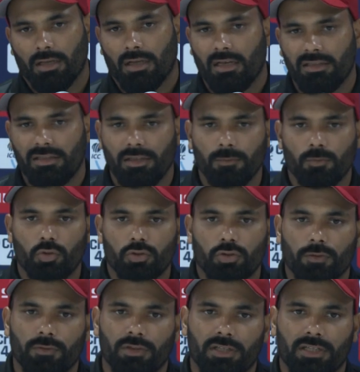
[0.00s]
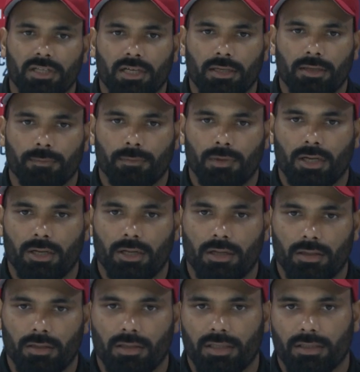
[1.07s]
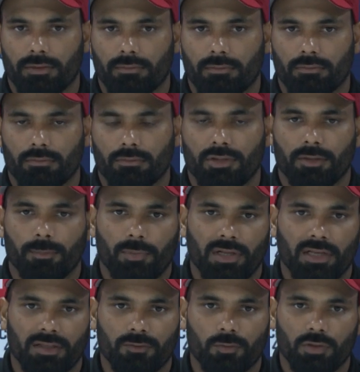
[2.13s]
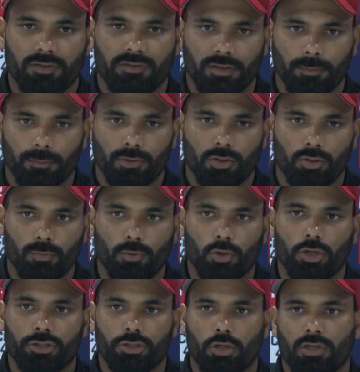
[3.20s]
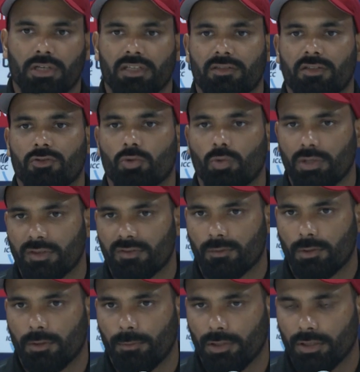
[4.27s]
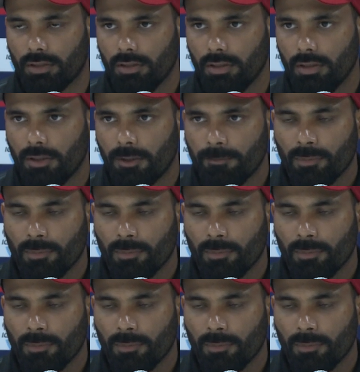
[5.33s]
I think most of the time, uh, like their plans were simple to ball short as the squares were bigger.